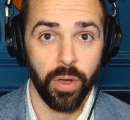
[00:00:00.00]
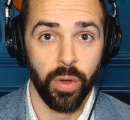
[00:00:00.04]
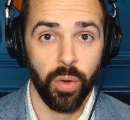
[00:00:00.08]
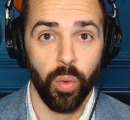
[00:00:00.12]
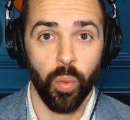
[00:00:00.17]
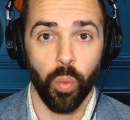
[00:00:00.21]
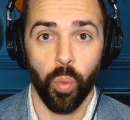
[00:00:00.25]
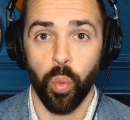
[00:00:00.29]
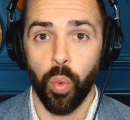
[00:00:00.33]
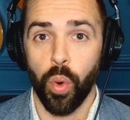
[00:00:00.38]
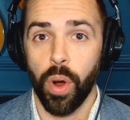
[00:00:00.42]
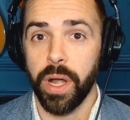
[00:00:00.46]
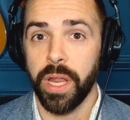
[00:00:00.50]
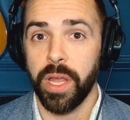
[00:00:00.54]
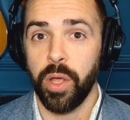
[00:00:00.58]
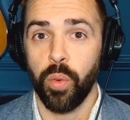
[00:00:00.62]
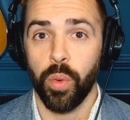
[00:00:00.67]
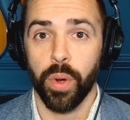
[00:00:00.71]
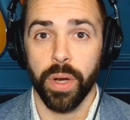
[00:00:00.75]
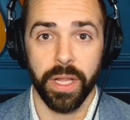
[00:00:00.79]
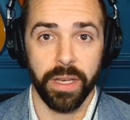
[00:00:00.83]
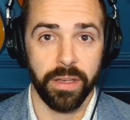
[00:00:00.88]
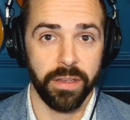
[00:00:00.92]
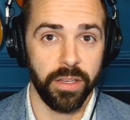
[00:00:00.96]
What are you
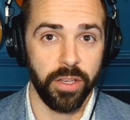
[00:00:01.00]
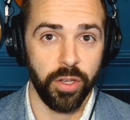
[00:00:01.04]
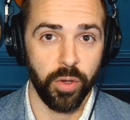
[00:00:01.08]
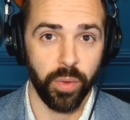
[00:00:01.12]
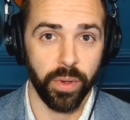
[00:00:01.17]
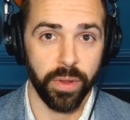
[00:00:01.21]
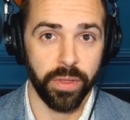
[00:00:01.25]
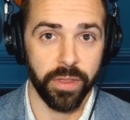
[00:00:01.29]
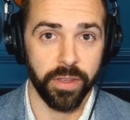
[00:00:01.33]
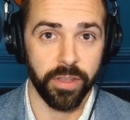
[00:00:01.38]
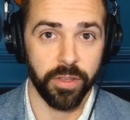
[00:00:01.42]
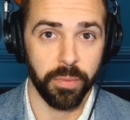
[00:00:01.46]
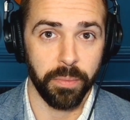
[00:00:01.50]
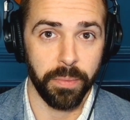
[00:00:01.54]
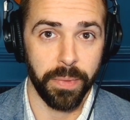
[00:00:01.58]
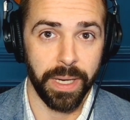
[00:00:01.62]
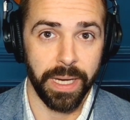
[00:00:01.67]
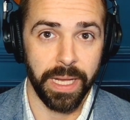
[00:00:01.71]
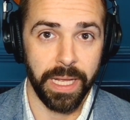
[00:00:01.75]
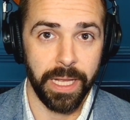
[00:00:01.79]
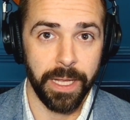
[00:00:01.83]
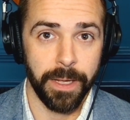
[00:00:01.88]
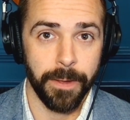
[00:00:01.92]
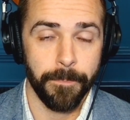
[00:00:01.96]
wanting to do with this
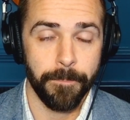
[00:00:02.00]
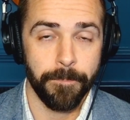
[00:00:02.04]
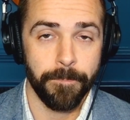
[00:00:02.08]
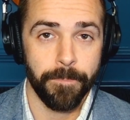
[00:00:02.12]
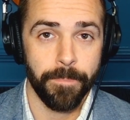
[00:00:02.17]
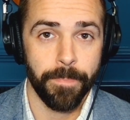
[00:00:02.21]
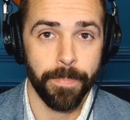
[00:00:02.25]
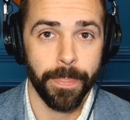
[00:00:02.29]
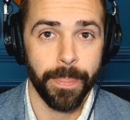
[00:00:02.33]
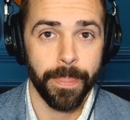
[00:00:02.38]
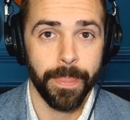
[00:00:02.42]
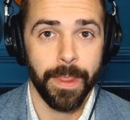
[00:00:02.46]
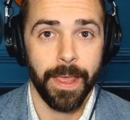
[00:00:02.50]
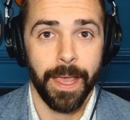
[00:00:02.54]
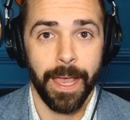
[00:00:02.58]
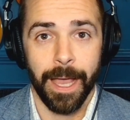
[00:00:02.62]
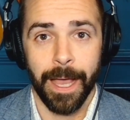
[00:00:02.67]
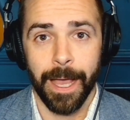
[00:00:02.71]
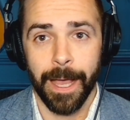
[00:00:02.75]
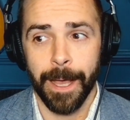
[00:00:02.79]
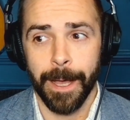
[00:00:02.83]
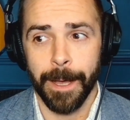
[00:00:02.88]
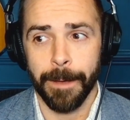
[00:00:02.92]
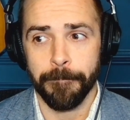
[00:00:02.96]
money?
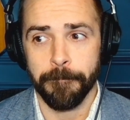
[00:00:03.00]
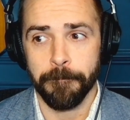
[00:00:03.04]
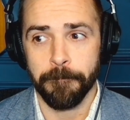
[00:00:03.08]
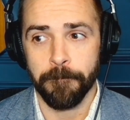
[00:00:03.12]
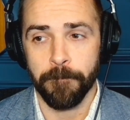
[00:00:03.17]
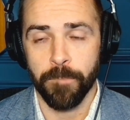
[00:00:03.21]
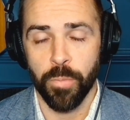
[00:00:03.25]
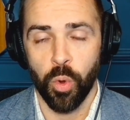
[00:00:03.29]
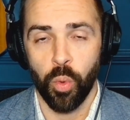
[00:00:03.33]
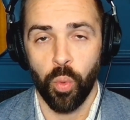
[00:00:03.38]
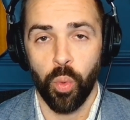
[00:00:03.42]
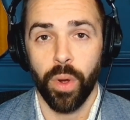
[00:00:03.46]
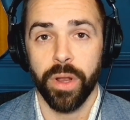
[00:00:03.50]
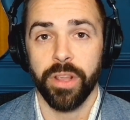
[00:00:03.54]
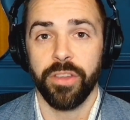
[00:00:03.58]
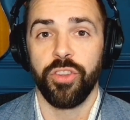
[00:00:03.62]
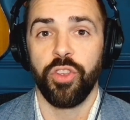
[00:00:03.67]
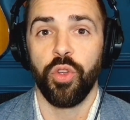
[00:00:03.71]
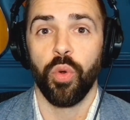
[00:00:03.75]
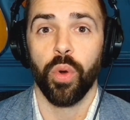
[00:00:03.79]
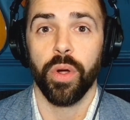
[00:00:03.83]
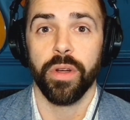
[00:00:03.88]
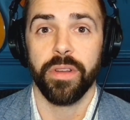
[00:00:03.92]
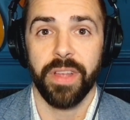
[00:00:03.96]
What does
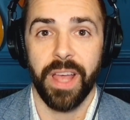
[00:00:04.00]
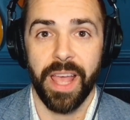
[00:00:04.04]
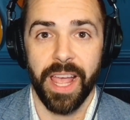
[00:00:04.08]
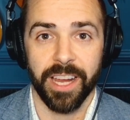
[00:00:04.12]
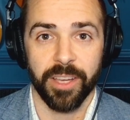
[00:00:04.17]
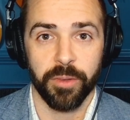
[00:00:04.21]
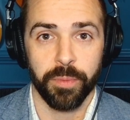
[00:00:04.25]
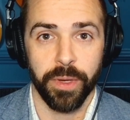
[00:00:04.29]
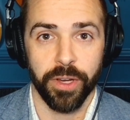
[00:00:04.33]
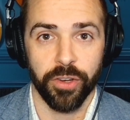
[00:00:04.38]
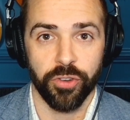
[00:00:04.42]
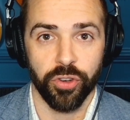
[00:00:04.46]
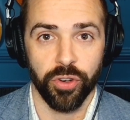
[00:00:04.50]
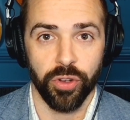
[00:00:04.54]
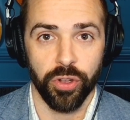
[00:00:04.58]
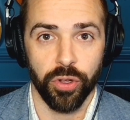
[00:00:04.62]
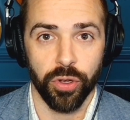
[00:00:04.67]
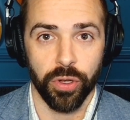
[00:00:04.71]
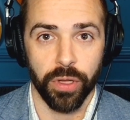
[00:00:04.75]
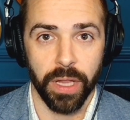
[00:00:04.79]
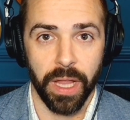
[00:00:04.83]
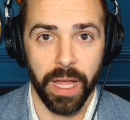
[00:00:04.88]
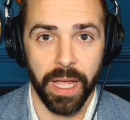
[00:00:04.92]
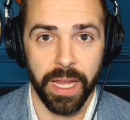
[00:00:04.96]
your tax picture
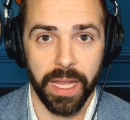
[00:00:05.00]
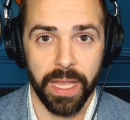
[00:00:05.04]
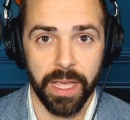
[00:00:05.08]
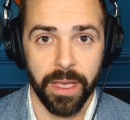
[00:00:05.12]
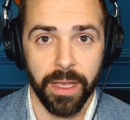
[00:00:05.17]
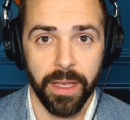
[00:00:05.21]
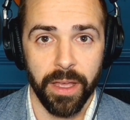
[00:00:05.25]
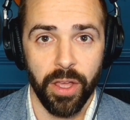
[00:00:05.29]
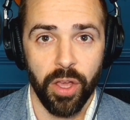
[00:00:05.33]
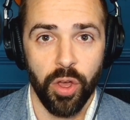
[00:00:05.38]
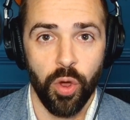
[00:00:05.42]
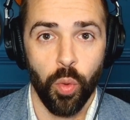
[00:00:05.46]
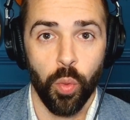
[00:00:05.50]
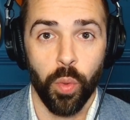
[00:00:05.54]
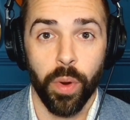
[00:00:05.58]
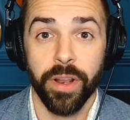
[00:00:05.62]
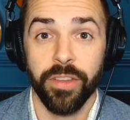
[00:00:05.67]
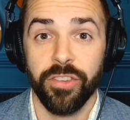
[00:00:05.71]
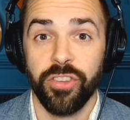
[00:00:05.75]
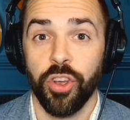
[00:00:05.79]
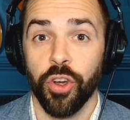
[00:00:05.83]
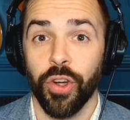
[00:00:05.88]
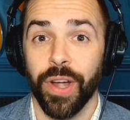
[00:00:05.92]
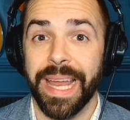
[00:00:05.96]
look like? What
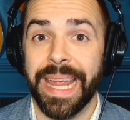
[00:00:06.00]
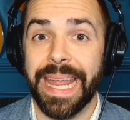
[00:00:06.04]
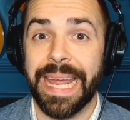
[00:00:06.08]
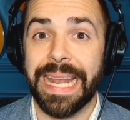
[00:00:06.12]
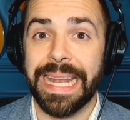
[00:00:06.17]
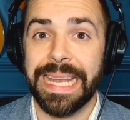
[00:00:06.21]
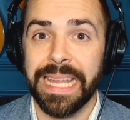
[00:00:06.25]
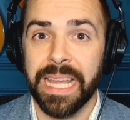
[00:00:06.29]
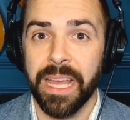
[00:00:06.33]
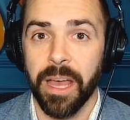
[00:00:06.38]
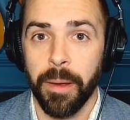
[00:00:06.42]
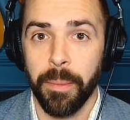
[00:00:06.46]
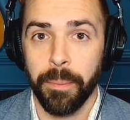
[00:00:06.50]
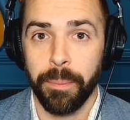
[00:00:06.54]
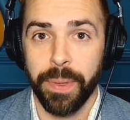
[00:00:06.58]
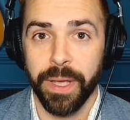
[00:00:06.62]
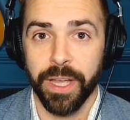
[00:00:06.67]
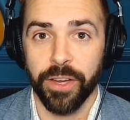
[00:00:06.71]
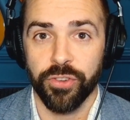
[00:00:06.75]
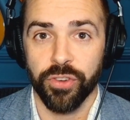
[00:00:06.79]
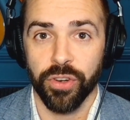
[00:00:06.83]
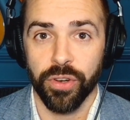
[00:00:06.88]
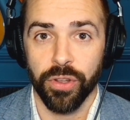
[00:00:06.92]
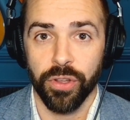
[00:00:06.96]
does your income
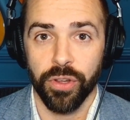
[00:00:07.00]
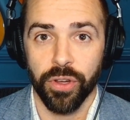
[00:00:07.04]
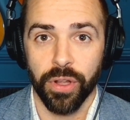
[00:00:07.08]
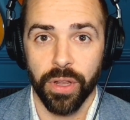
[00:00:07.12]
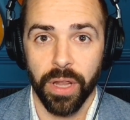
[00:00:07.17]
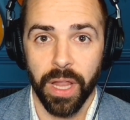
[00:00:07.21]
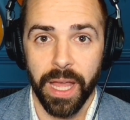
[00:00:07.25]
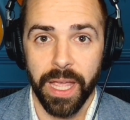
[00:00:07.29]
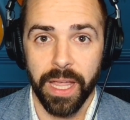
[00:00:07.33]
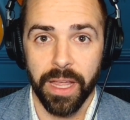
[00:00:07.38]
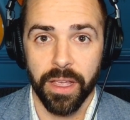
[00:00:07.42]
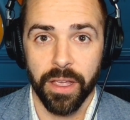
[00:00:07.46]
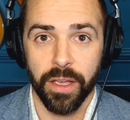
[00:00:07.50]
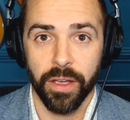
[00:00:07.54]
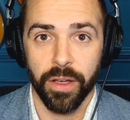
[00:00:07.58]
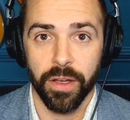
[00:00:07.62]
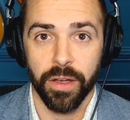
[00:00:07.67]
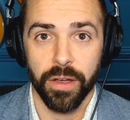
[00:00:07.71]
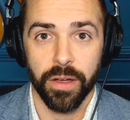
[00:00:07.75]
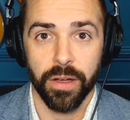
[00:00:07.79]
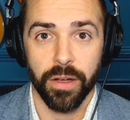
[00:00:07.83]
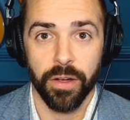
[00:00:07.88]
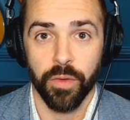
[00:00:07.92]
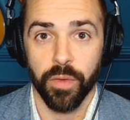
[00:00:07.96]
picture look like
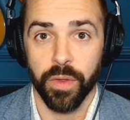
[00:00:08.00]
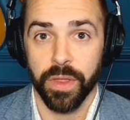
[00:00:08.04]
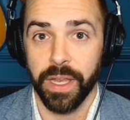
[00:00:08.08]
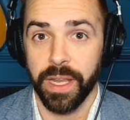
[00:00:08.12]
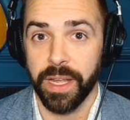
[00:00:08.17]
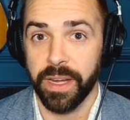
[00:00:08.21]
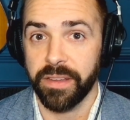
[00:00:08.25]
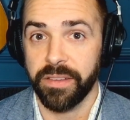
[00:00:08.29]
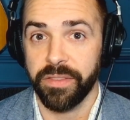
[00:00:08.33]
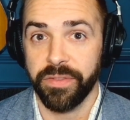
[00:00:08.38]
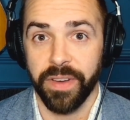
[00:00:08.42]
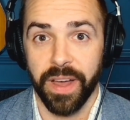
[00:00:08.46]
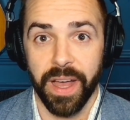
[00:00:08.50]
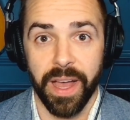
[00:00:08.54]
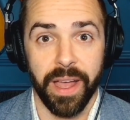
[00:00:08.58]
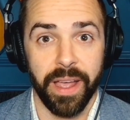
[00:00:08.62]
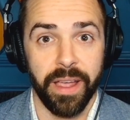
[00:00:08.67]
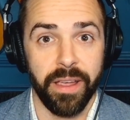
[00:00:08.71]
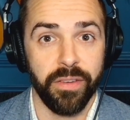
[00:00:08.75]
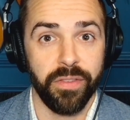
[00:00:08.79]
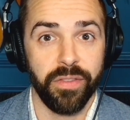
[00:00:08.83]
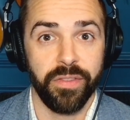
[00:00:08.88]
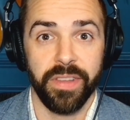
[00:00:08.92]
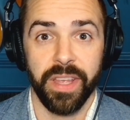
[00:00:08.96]
over the next
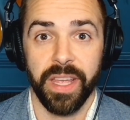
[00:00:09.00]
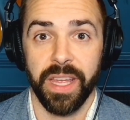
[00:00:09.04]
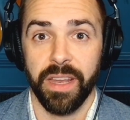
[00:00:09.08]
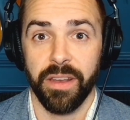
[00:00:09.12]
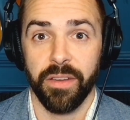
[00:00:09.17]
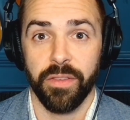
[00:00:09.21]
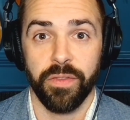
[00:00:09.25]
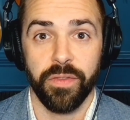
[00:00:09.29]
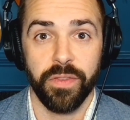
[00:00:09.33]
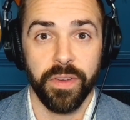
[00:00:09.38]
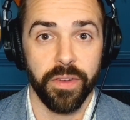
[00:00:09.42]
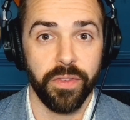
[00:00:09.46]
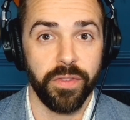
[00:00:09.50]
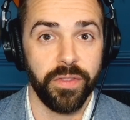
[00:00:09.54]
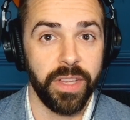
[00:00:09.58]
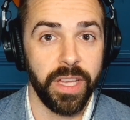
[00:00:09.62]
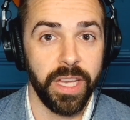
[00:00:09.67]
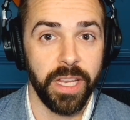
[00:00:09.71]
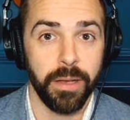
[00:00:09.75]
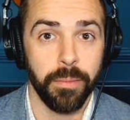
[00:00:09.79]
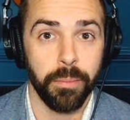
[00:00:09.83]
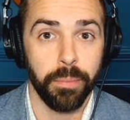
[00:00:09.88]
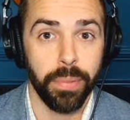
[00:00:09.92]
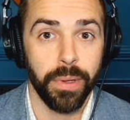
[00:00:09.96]
5, 10,
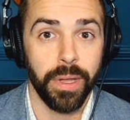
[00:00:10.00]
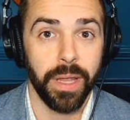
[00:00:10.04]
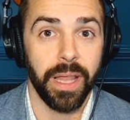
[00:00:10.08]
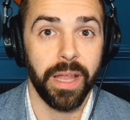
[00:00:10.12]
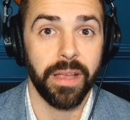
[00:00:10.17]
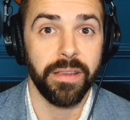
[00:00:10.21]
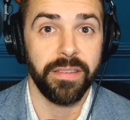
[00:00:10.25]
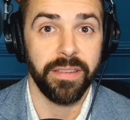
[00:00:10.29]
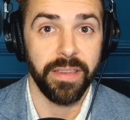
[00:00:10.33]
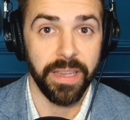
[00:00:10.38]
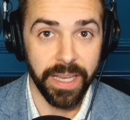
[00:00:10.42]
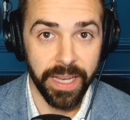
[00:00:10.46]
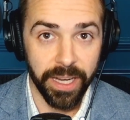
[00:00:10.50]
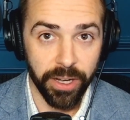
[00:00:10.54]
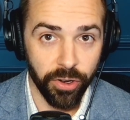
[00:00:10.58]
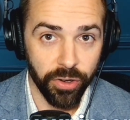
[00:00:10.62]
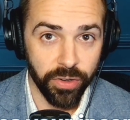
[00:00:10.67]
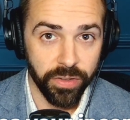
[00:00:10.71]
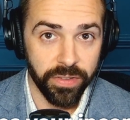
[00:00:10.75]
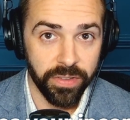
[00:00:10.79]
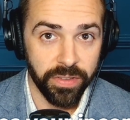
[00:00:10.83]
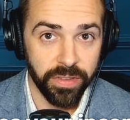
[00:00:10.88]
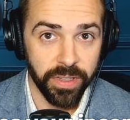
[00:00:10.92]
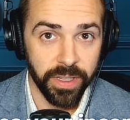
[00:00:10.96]
15 plus
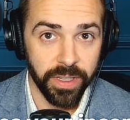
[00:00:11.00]
years?